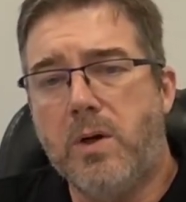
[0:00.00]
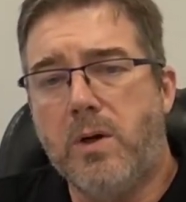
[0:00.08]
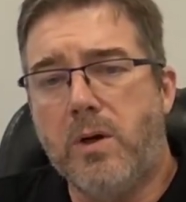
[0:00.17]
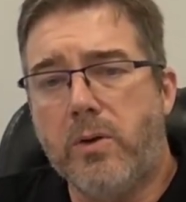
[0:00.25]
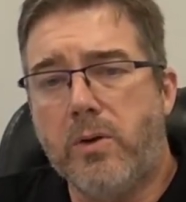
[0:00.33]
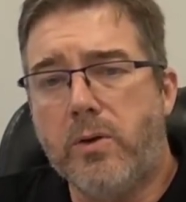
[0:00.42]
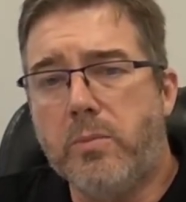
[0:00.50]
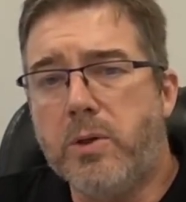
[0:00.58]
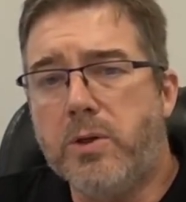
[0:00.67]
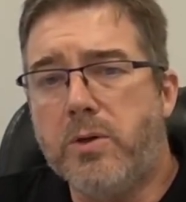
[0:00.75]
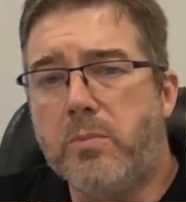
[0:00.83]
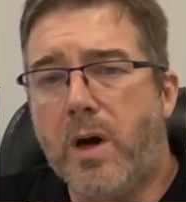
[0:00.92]
Other
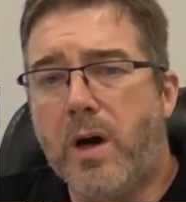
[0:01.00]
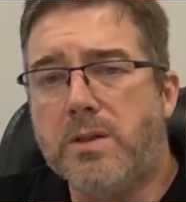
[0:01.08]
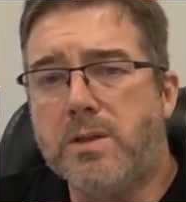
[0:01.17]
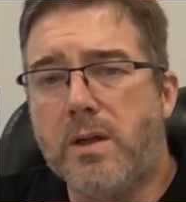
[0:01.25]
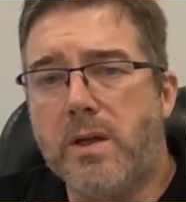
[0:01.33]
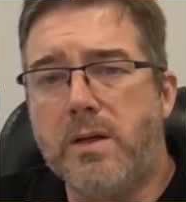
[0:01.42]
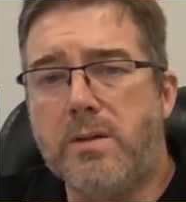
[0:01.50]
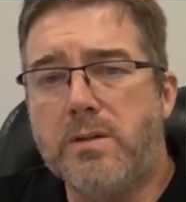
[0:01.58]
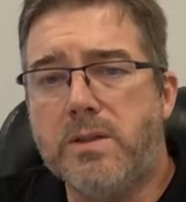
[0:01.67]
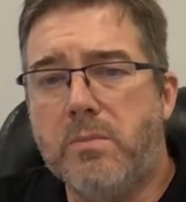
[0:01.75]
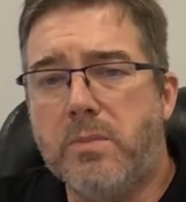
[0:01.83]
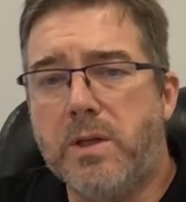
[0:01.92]
immune modulators
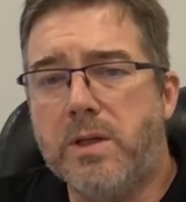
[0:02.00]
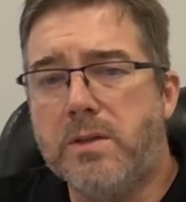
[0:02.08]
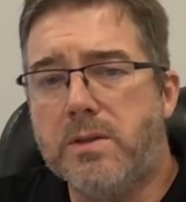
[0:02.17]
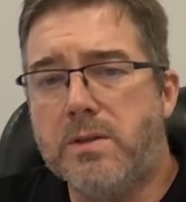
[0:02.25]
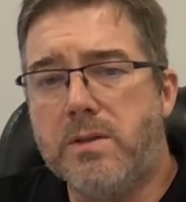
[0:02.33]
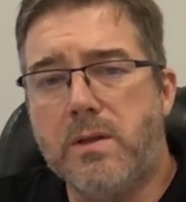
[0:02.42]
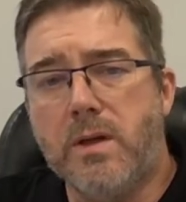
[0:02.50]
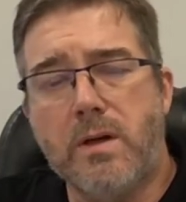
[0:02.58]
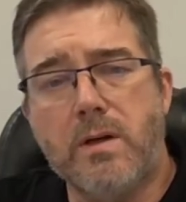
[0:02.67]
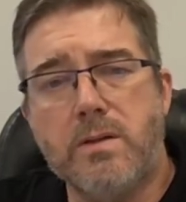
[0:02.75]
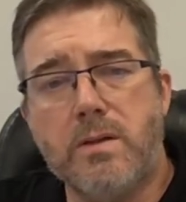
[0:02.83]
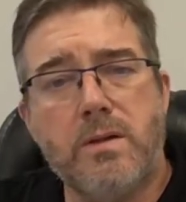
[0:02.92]
have been
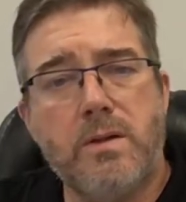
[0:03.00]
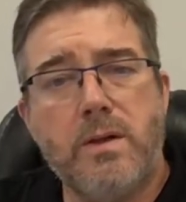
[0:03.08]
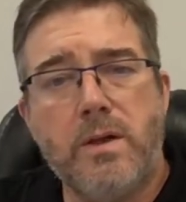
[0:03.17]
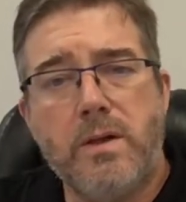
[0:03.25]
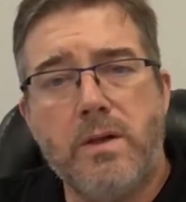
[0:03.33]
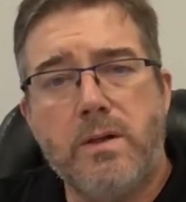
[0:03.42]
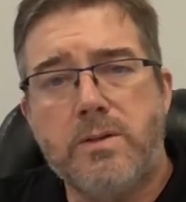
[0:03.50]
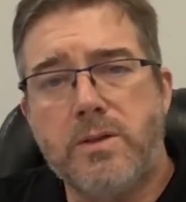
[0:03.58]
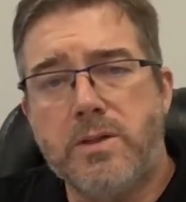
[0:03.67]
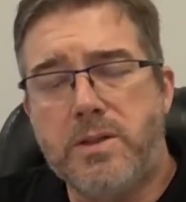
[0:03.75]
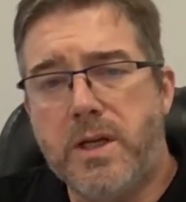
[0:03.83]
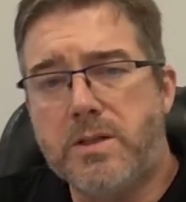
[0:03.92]

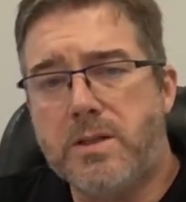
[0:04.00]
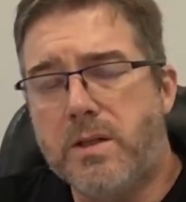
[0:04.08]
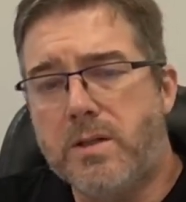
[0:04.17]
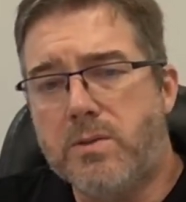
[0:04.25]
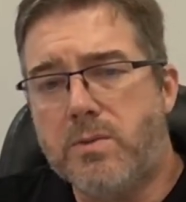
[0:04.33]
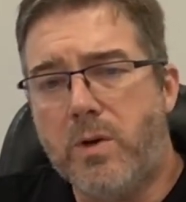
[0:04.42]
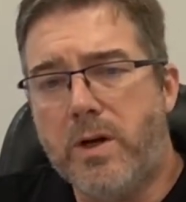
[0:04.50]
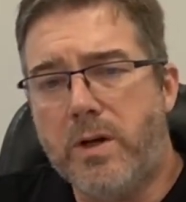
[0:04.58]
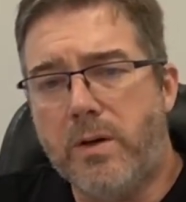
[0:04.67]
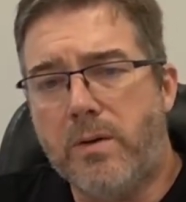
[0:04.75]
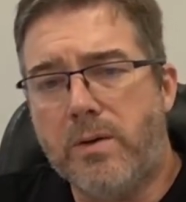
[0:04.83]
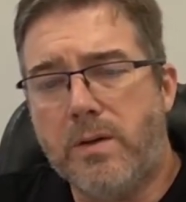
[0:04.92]
suggested as well.